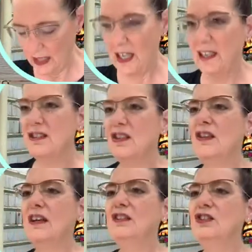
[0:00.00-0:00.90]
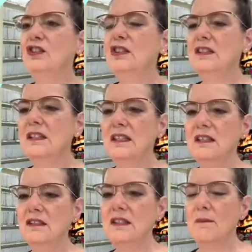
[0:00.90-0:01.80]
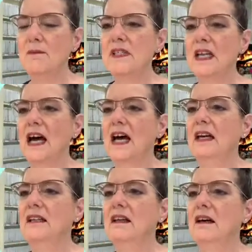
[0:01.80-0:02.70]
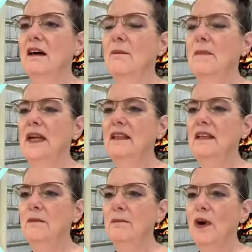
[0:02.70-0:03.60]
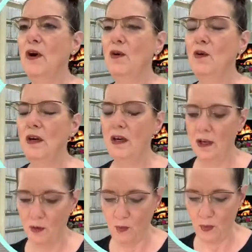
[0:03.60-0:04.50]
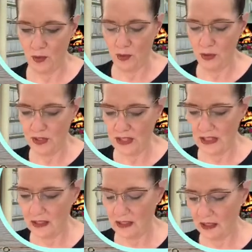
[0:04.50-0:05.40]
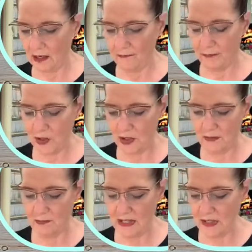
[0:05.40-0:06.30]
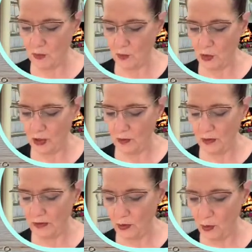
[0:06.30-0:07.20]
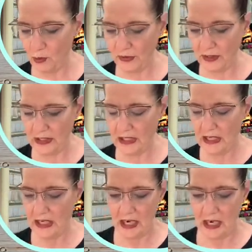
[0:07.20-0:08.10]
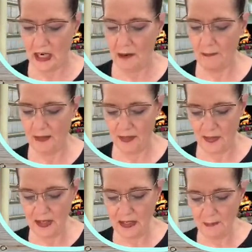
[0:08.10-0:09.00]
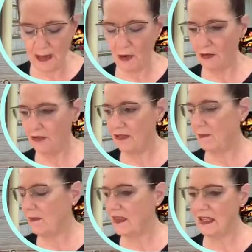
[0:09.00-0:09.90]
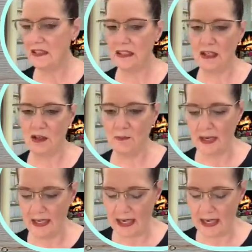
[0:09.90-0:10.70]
So there's just the little tips on making a bow using just a piece of wood with holes in it. But think about some things that you might